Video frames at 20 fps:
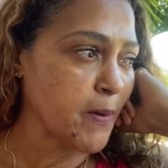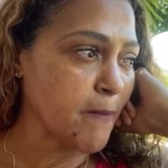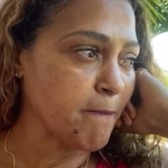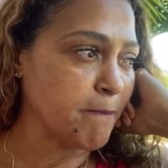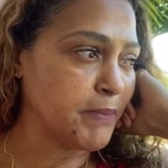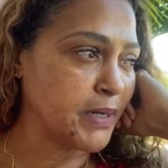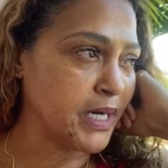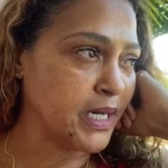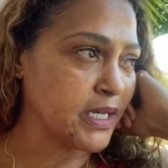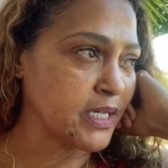
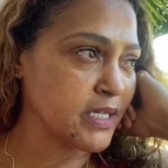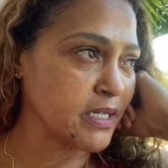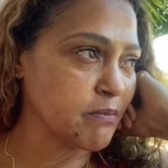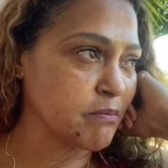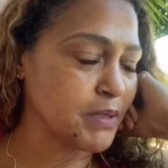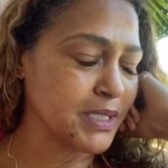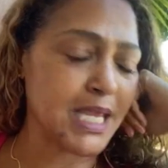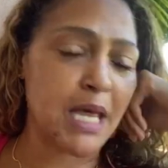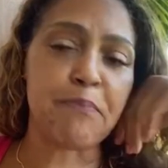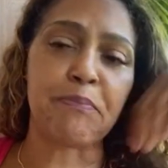But
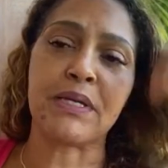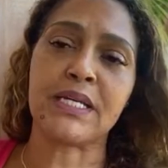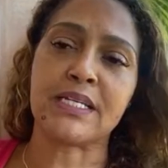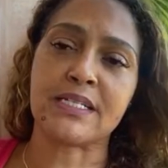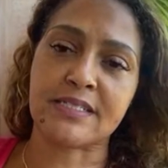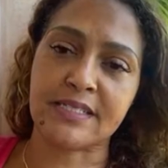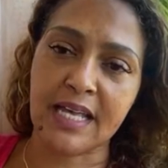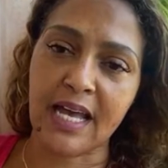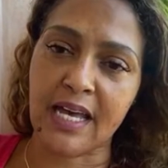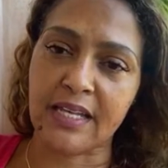that being
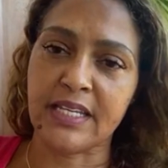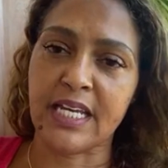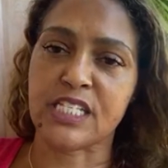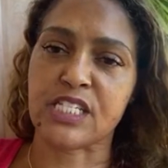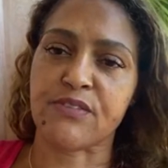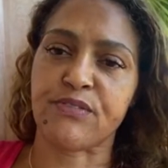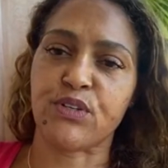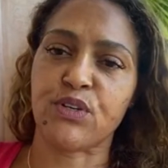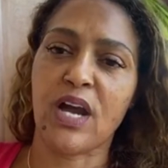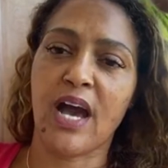said, yes,
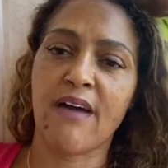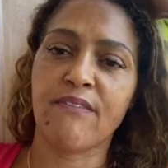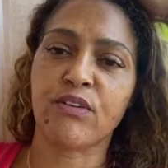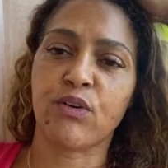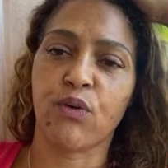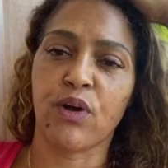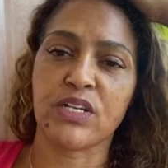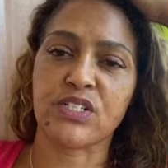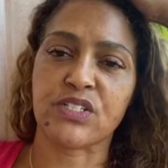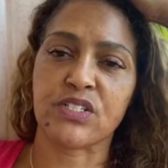if you have
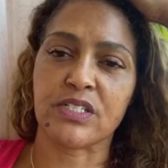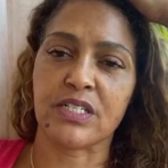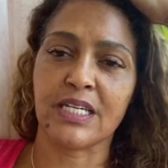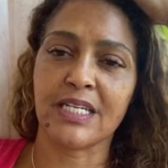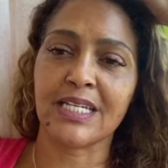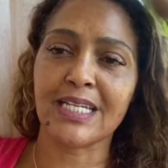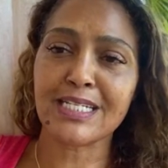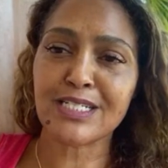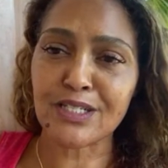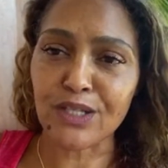questions, it
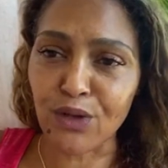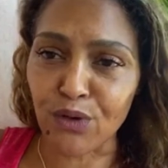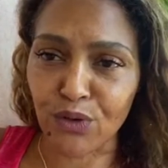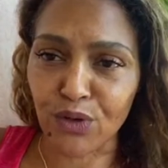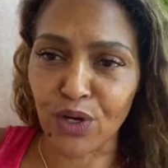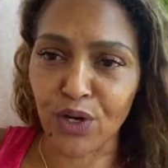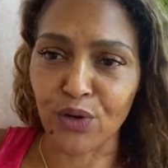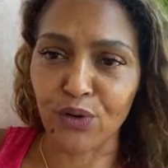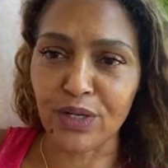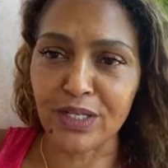is
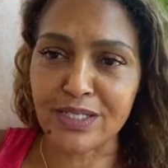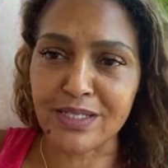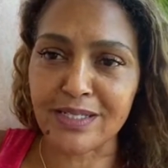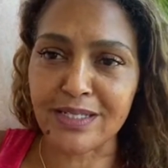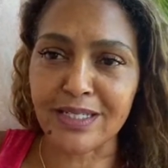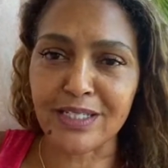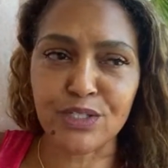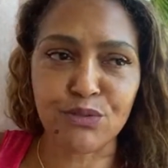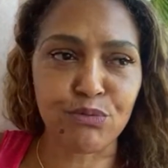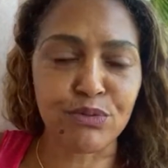loco.
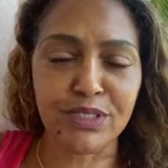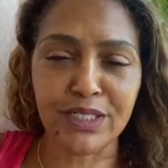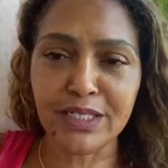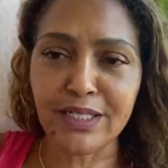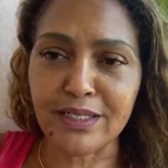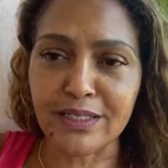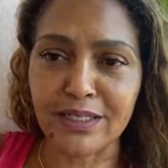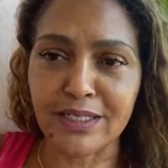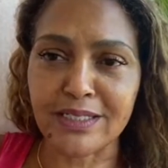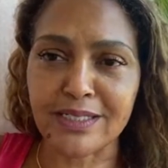It's
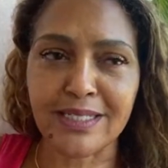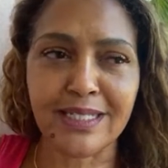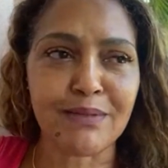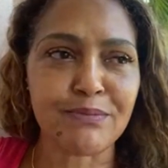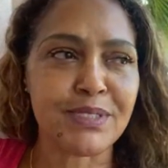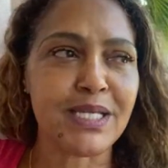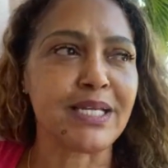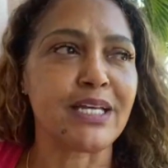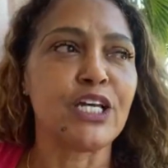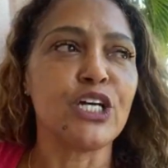ridiculous. And
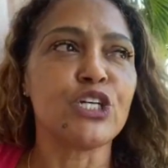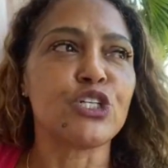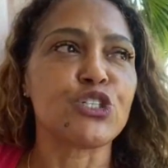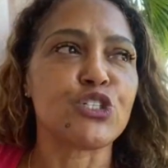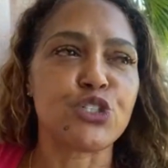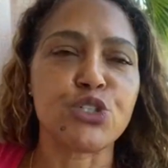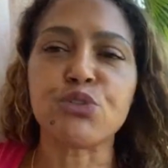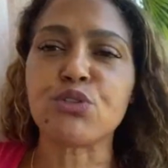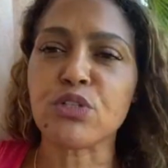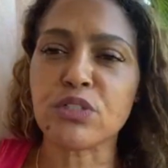I'm saying
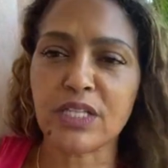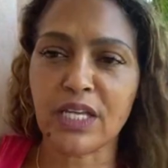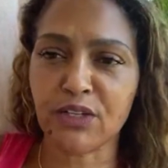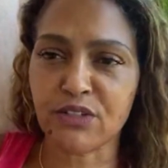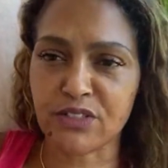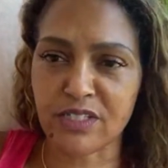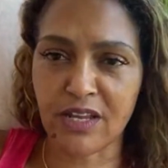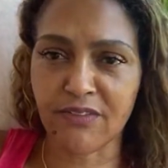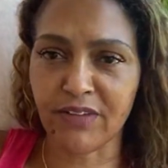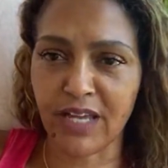sooner or later
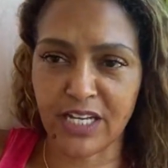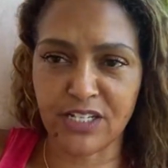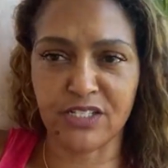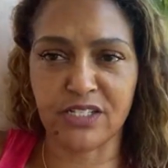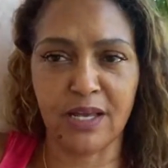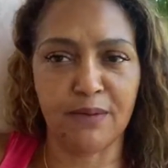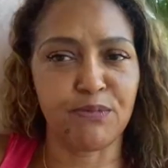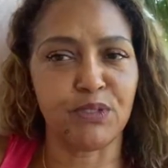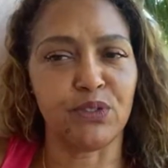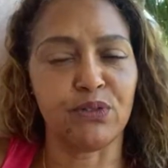stuff
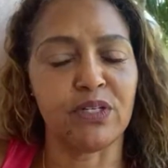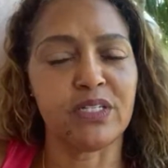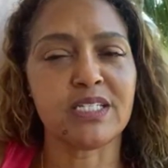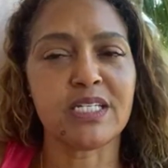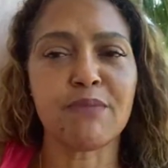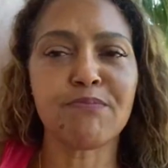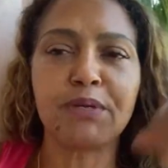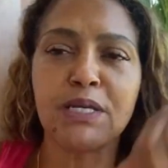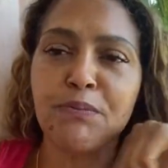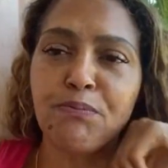catches up to you. And
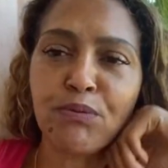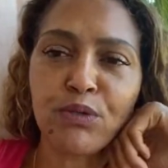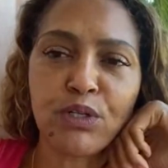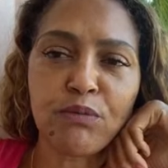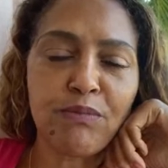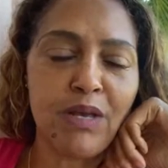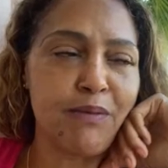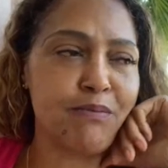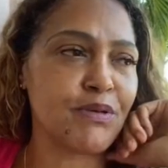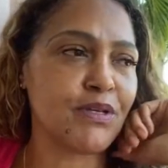some people,
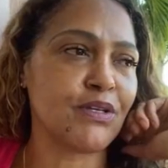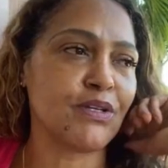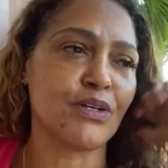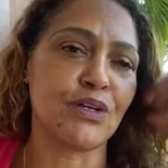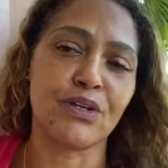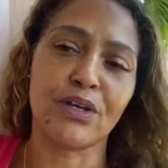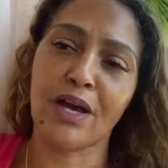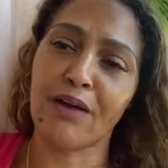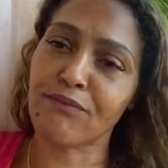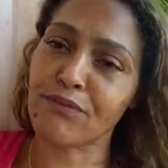maybe,
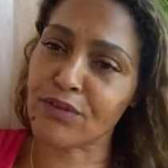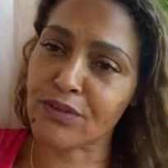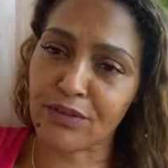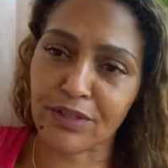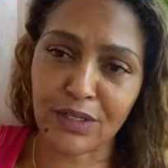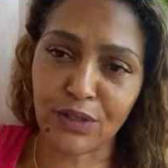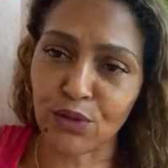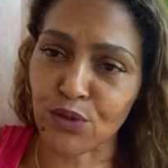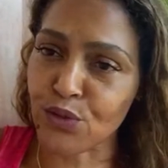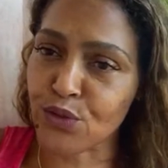you have to
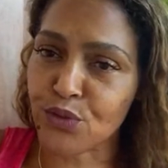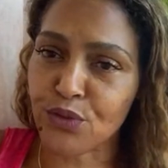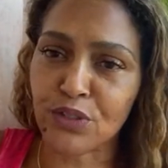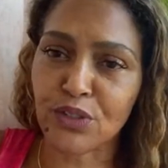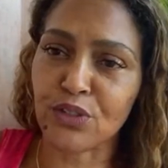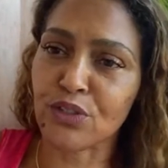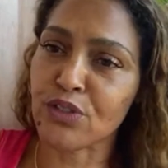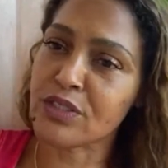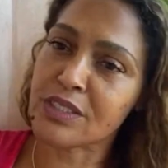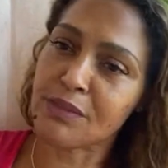get older and
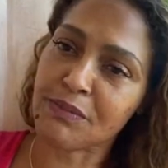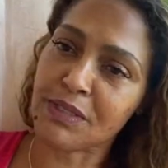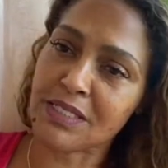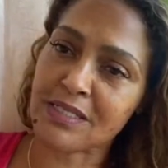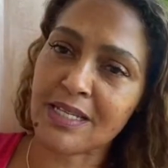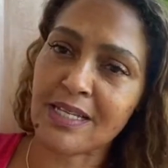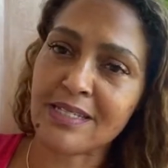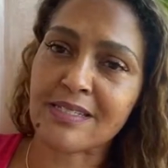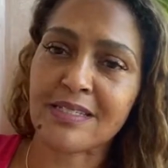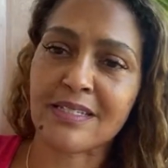learn some of these
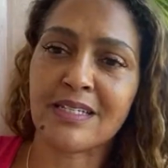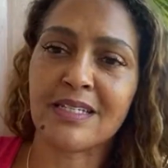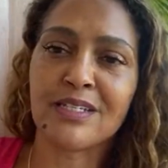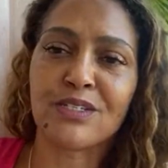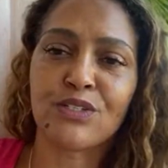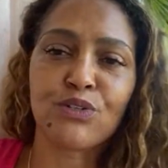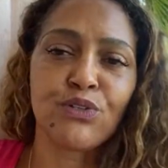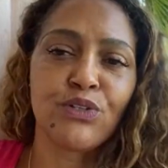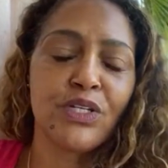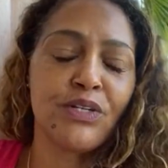
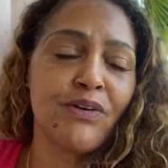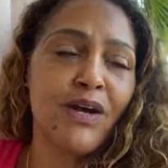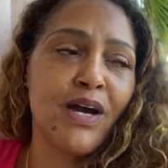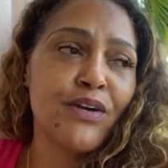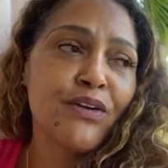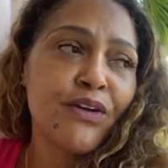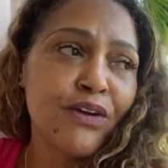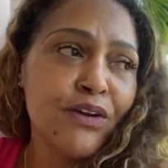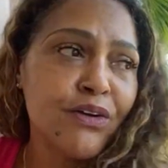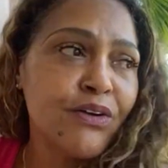lessons, or, I
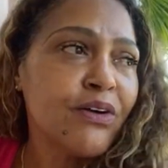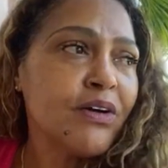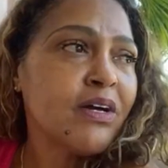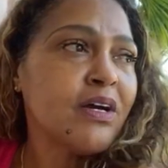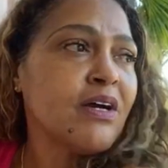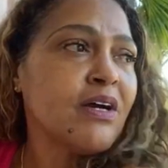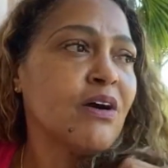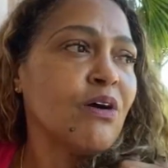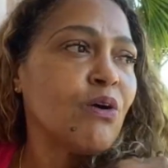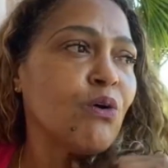don't know,
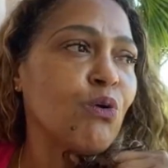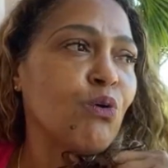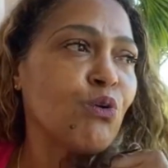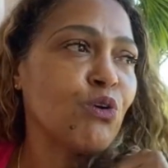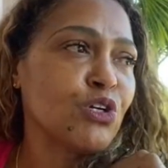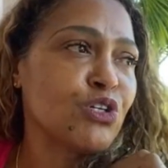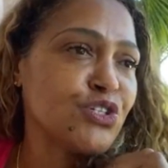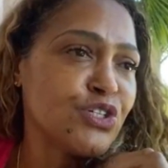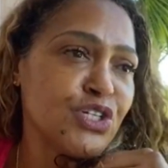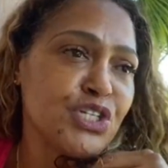
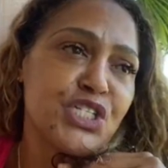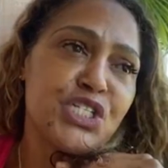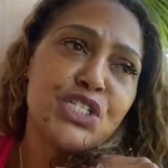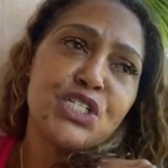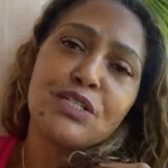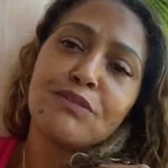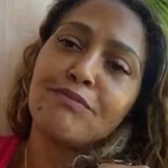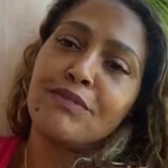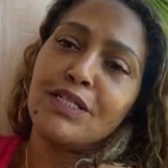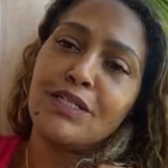or
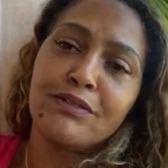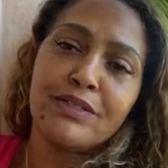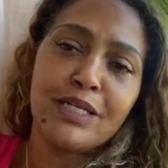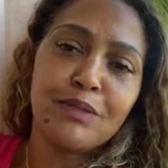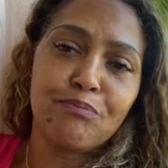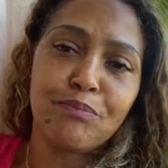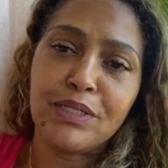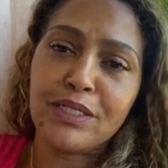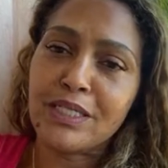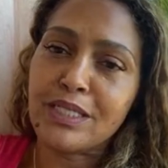just,
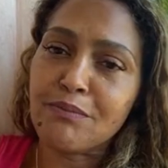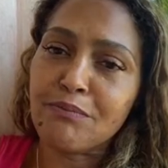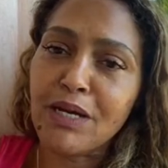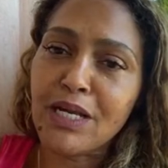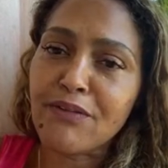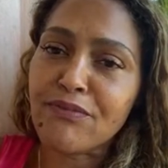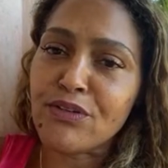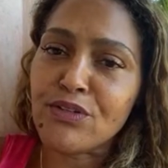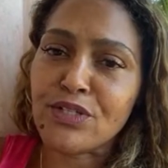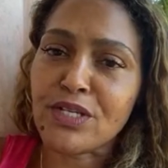get bitten in the butt a
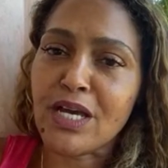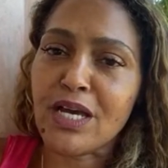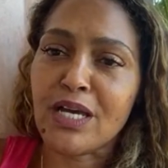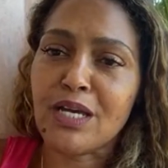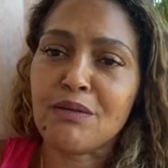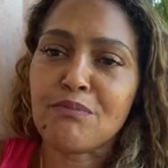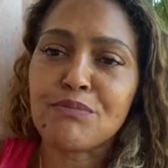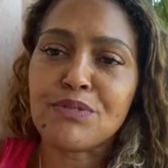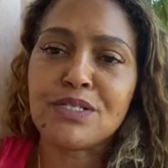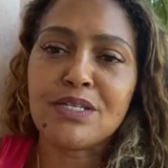few
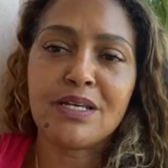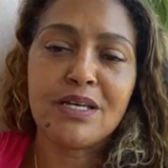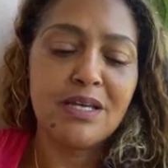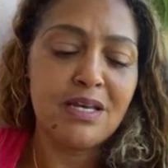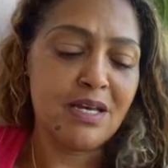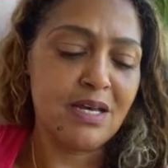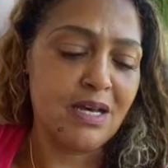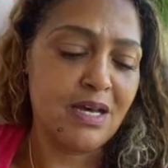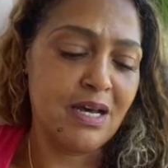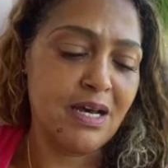times.
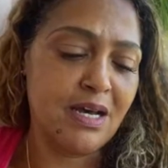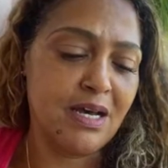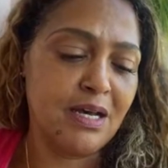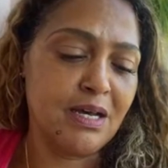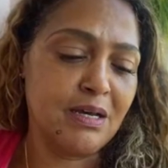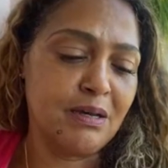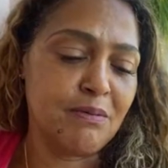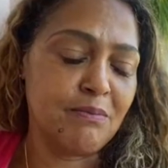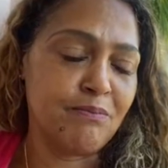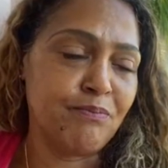
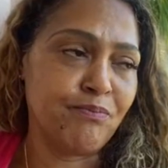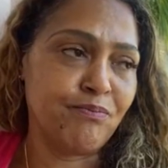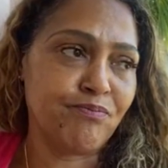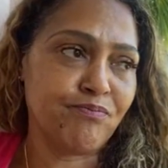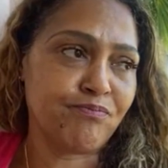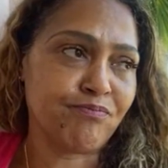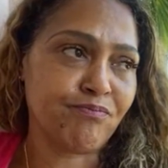Um,